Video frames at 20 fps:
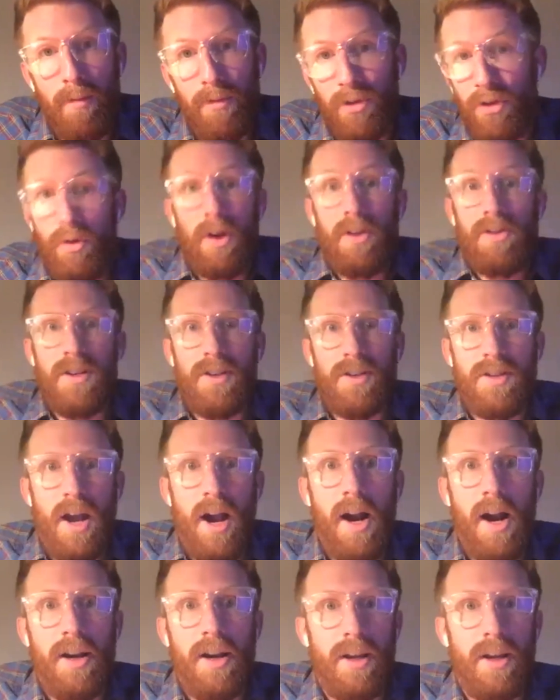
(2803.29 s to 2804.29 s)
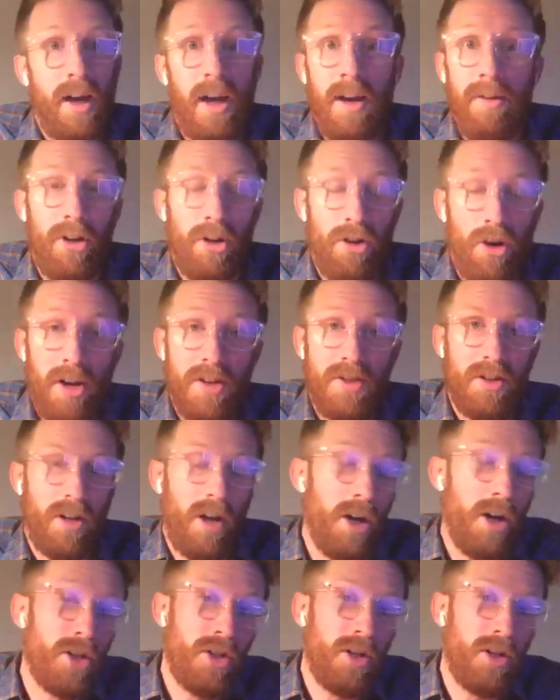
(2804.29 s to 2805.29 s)
throughout society and kind of across the
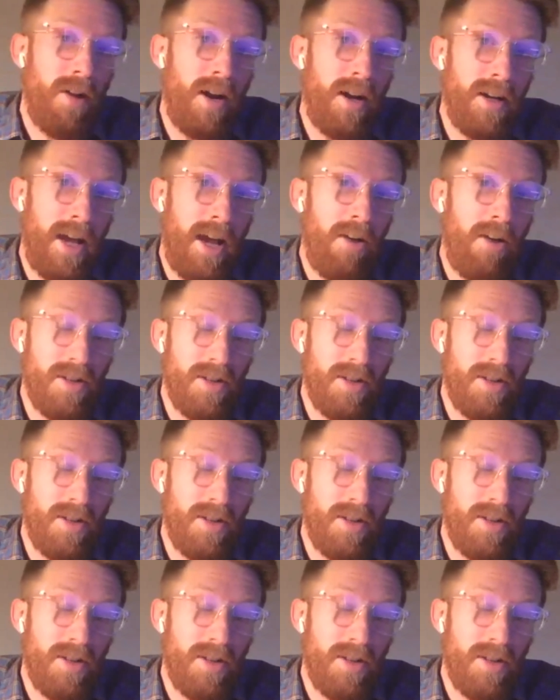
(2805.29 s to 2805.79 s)
country right now.